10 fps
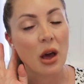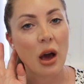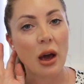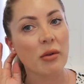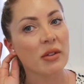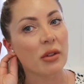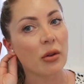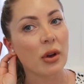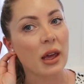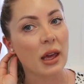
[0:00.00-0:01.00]
I was
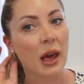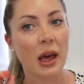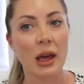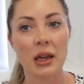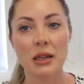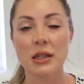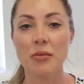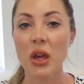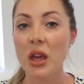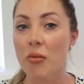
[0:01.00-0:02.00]
looking at
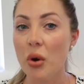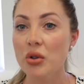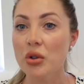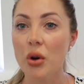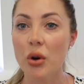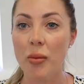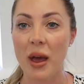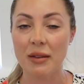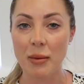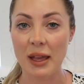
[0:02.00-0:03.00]
Mikimoto,
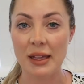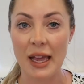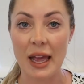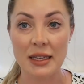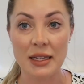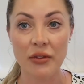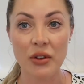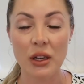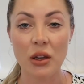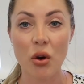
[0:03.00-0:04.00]
Paz Paley and
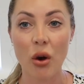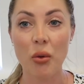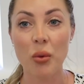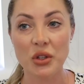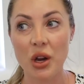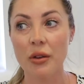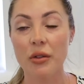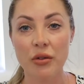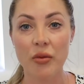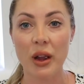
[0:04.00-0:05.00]
Tiffany & Co, which are the
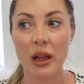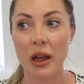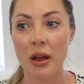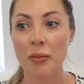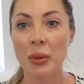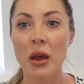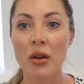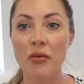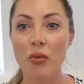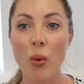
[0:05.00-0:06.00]
three
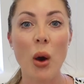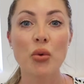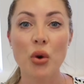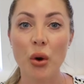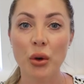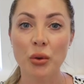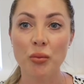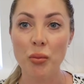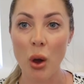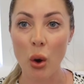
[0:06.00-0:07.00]
well-known
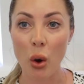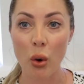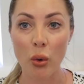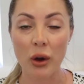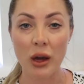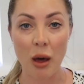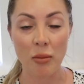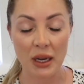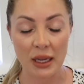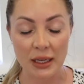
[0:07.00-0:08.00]
pearl
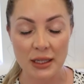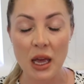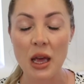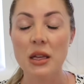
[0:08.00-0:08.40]
companies.